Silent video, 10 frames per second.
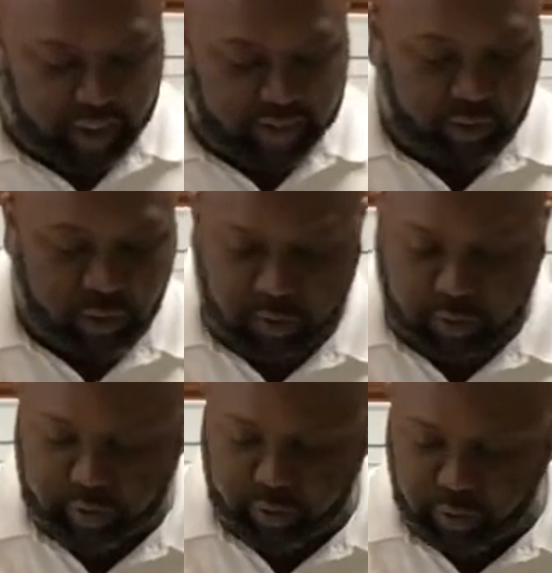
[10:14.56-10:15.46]
right, so what we're
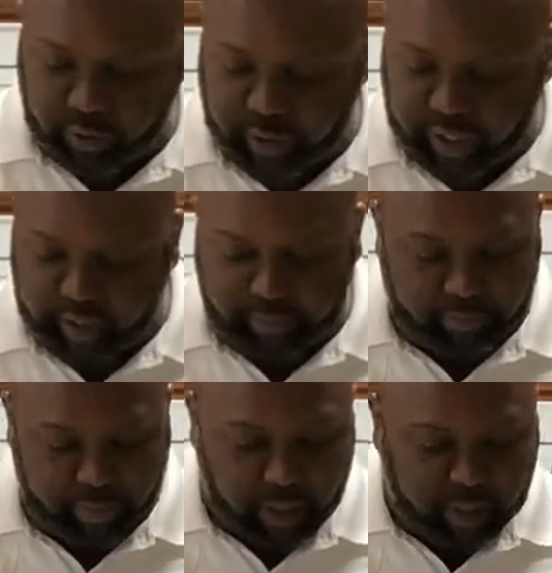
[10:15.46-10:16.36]
gonna do is go ahead and
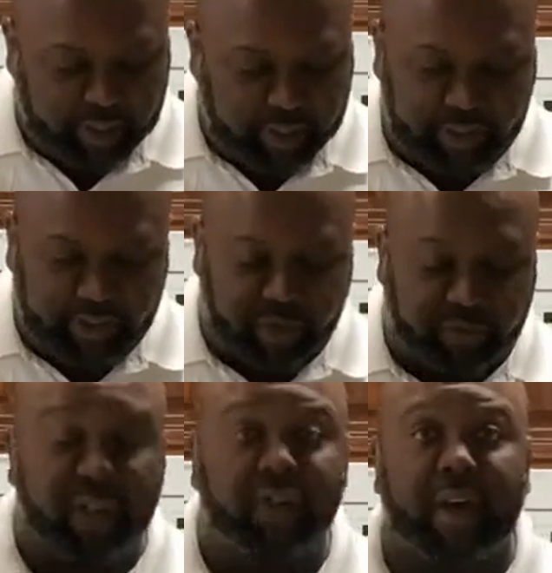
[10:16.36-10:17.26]
put this in the
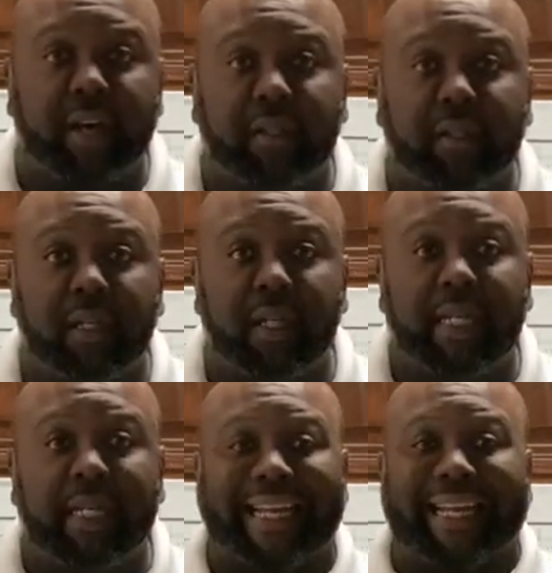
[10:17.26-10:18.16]
refrigerator,
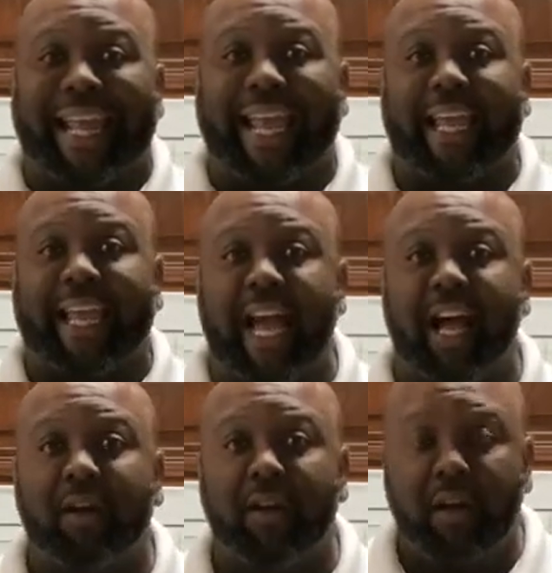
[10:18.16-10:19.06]
let it hang
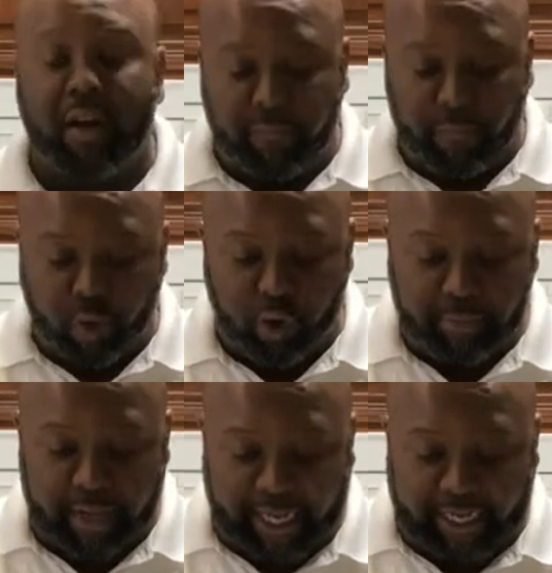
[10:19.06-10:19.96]
out for
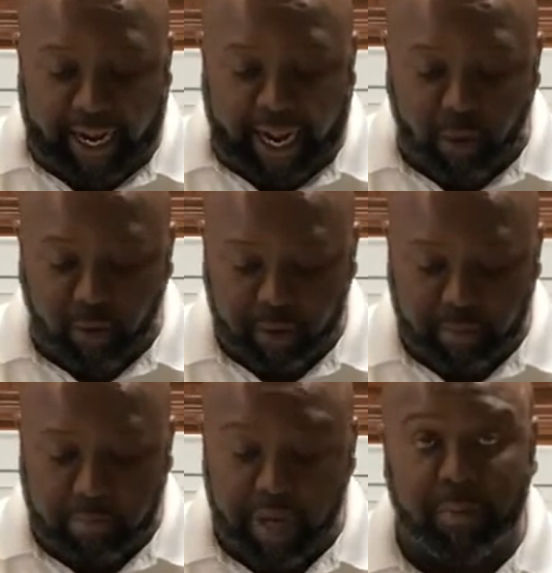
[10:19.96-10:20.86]
about an hour
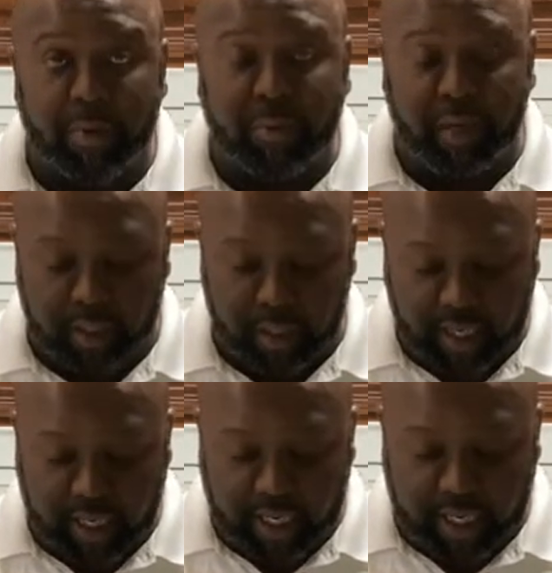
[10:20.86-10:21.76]
minimum.
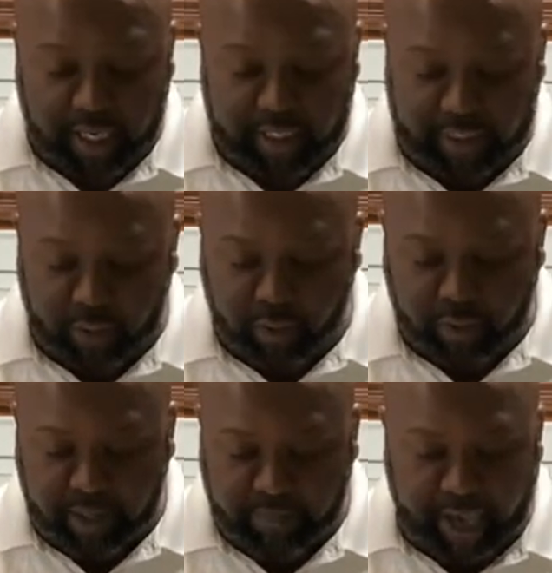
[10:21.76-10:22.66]
All right, then we'll
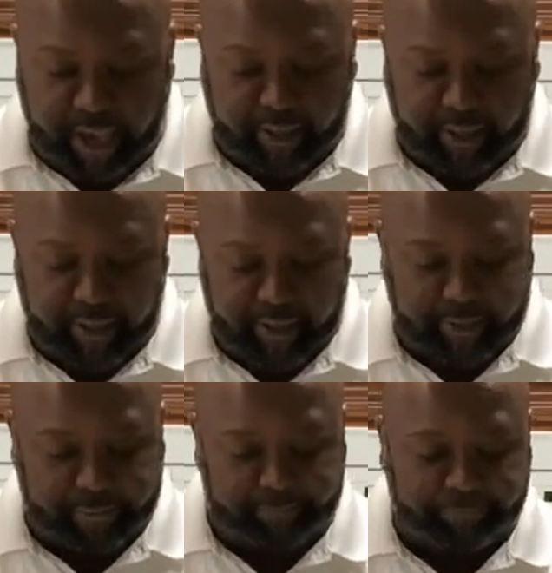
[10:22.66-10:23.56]
be back.
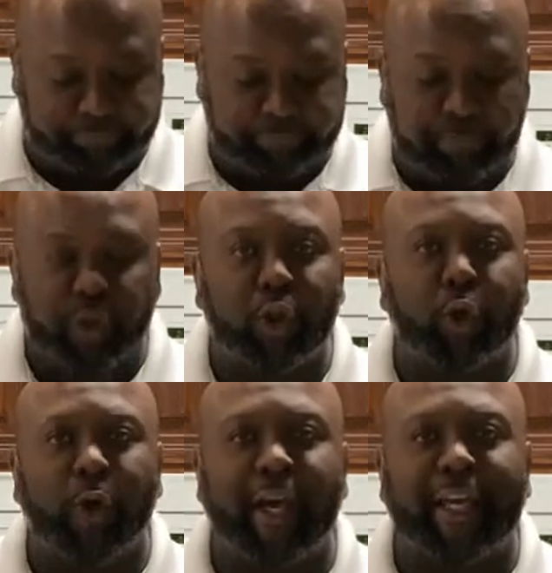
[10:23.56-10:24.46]
Go
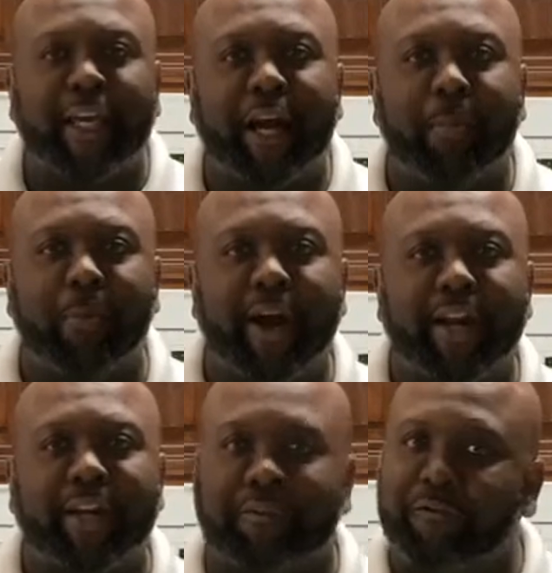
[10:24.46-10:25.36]
ahead and get our bread in
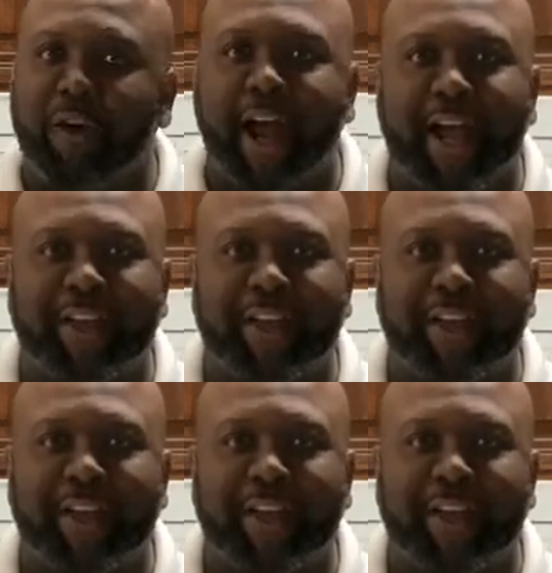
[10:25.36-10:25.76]
and fry.